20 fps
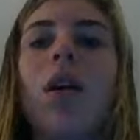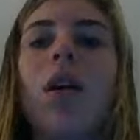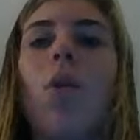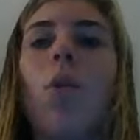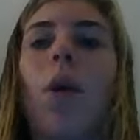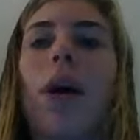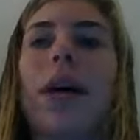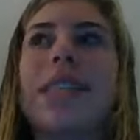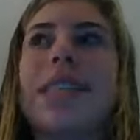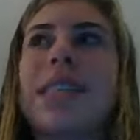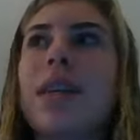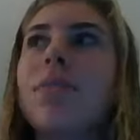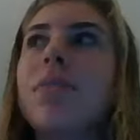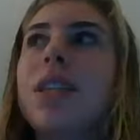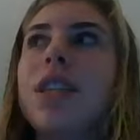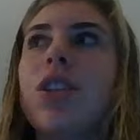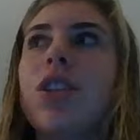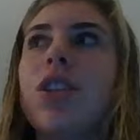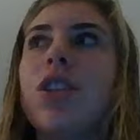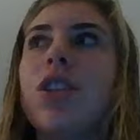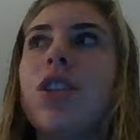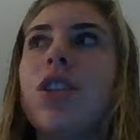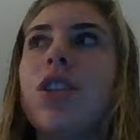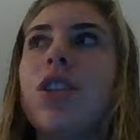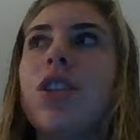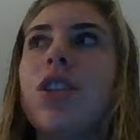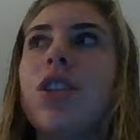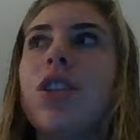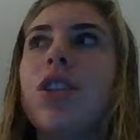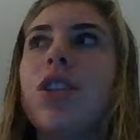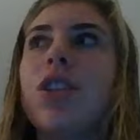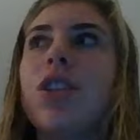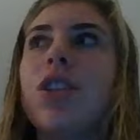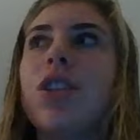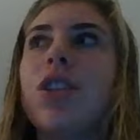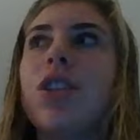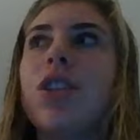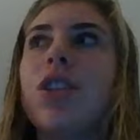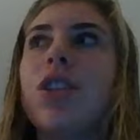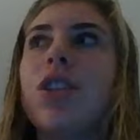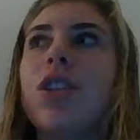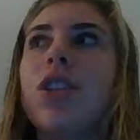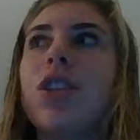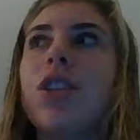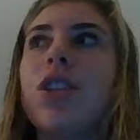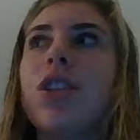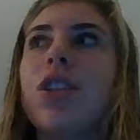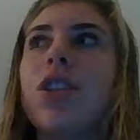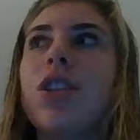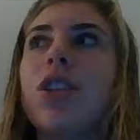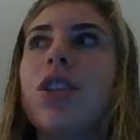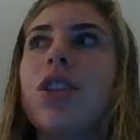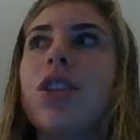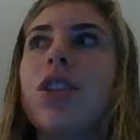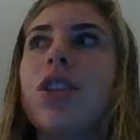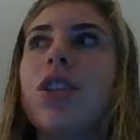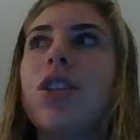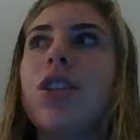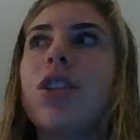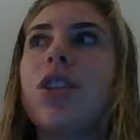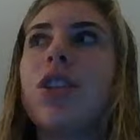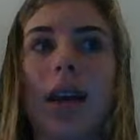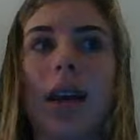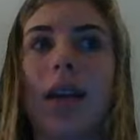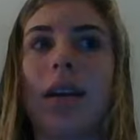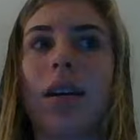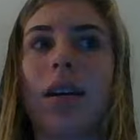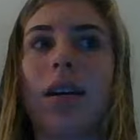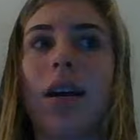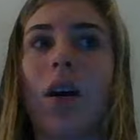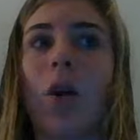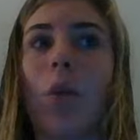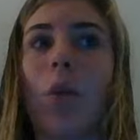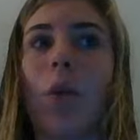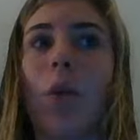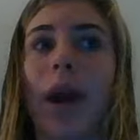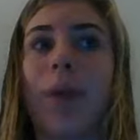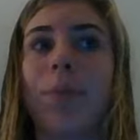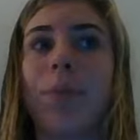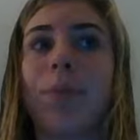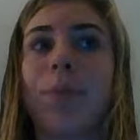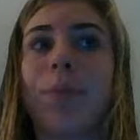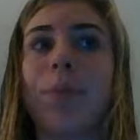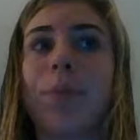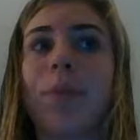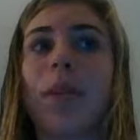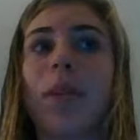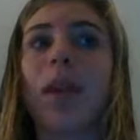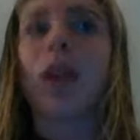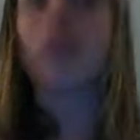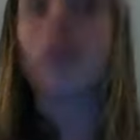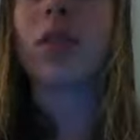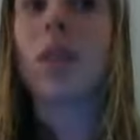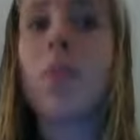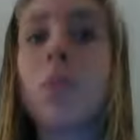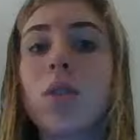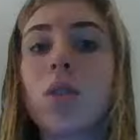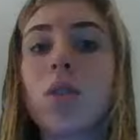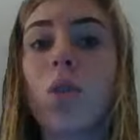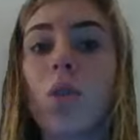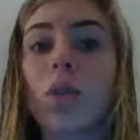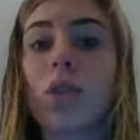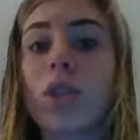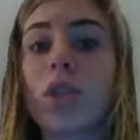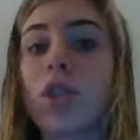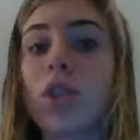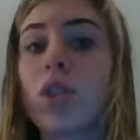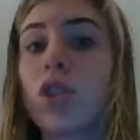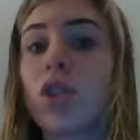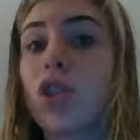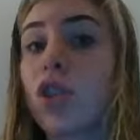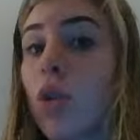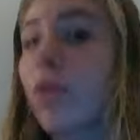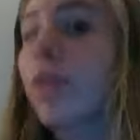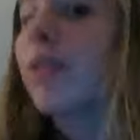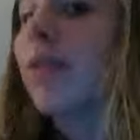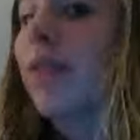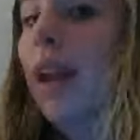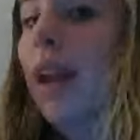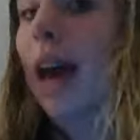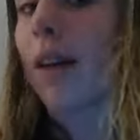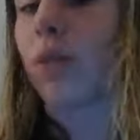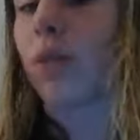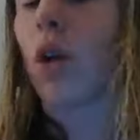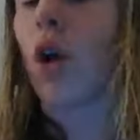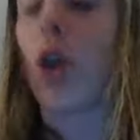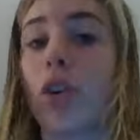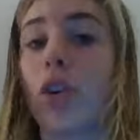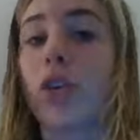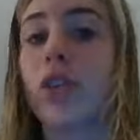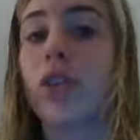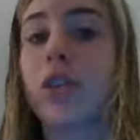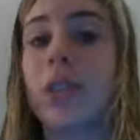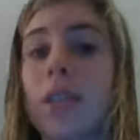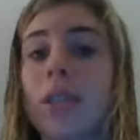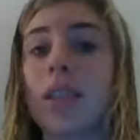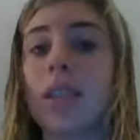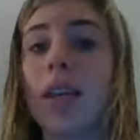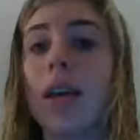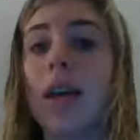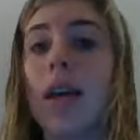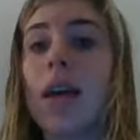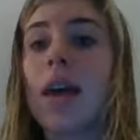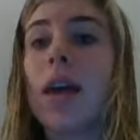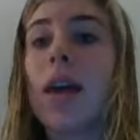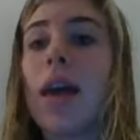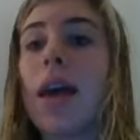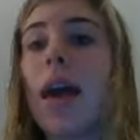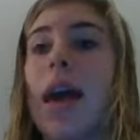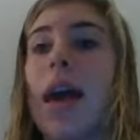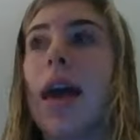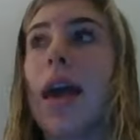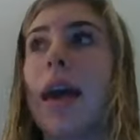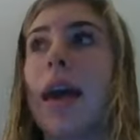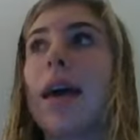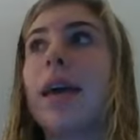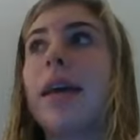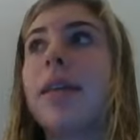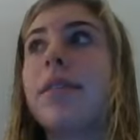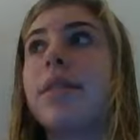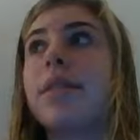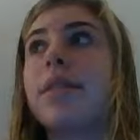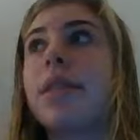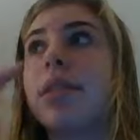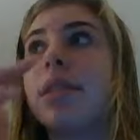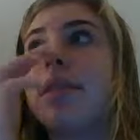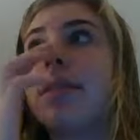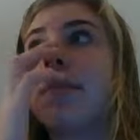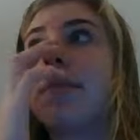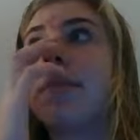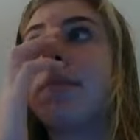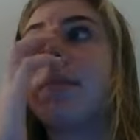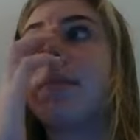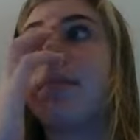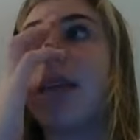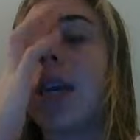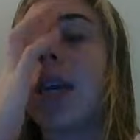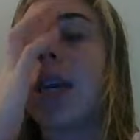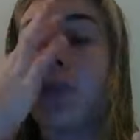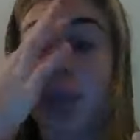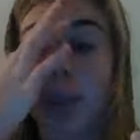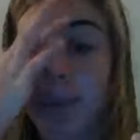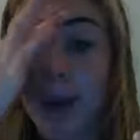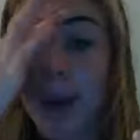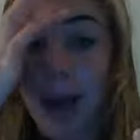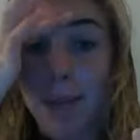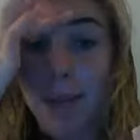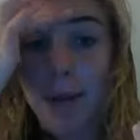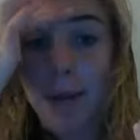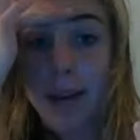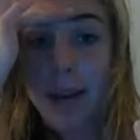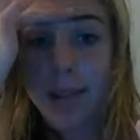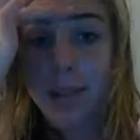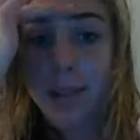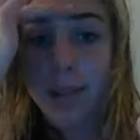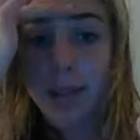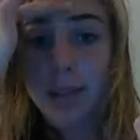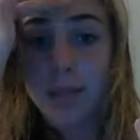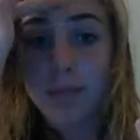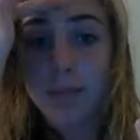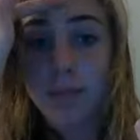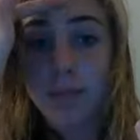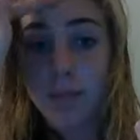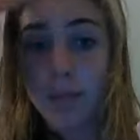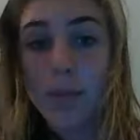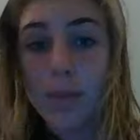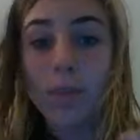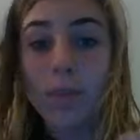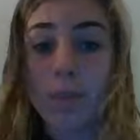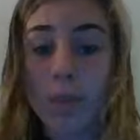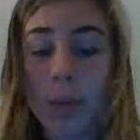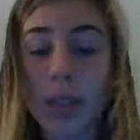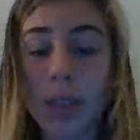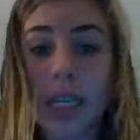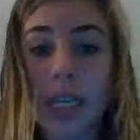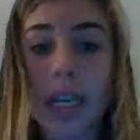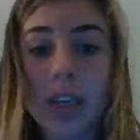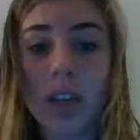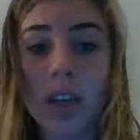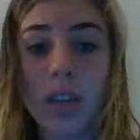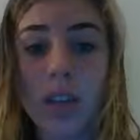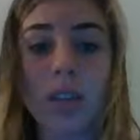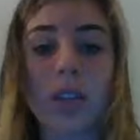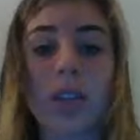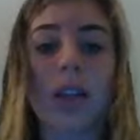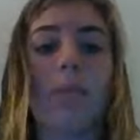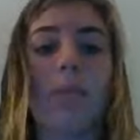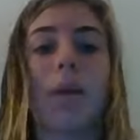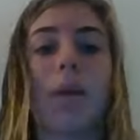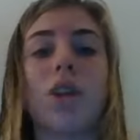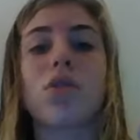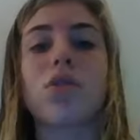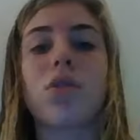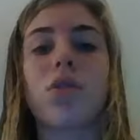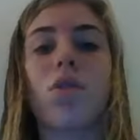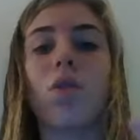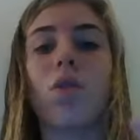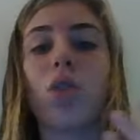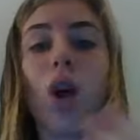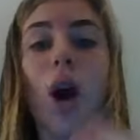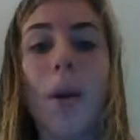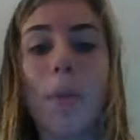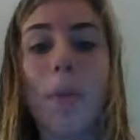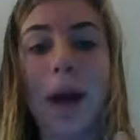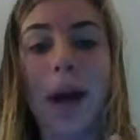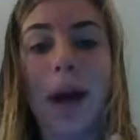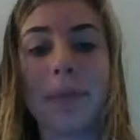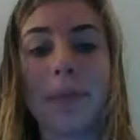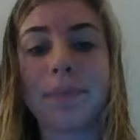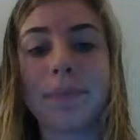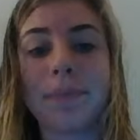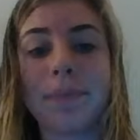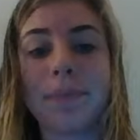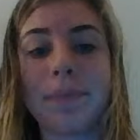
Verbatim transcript: why some teachers don't let you bring a backpack in class. It's like, okay, some schools don't even have lockers and they use their backpacks. Particularly middle school, not mine,